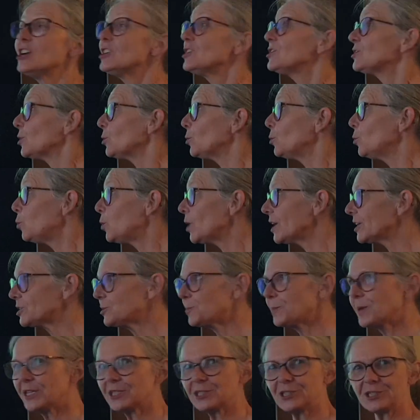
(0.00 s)
So
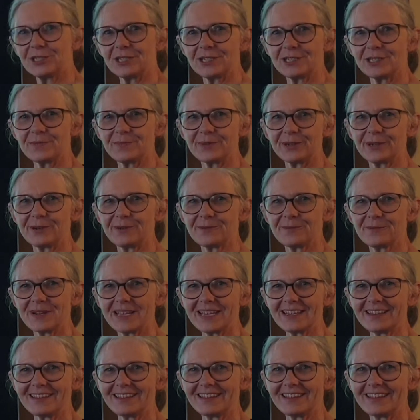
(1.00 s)
which picture does it belong
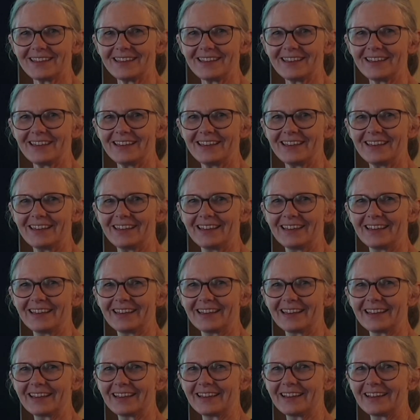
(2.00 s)
with?
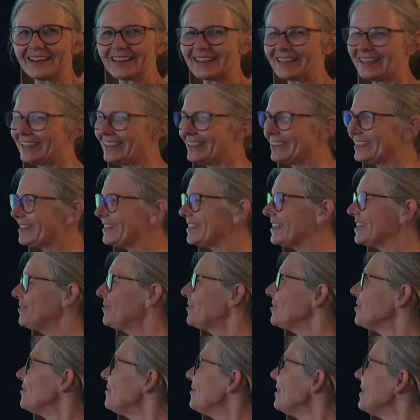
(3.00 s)
Let's see
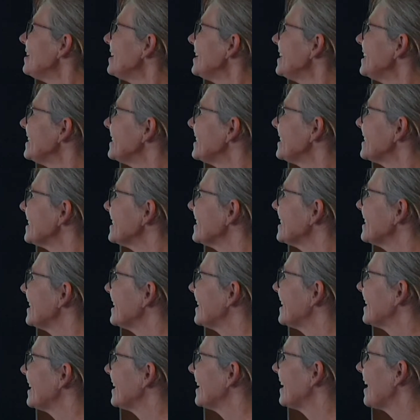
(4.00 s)
if you're right.
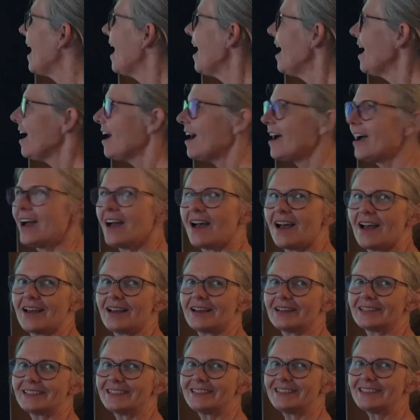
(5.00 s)

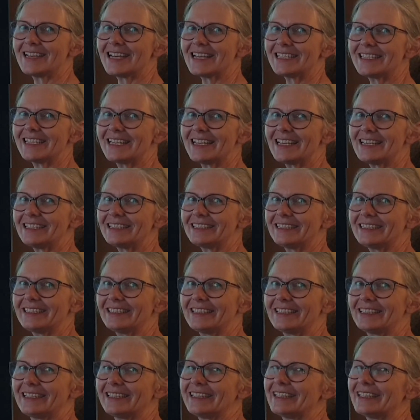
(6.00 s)
Did you get it?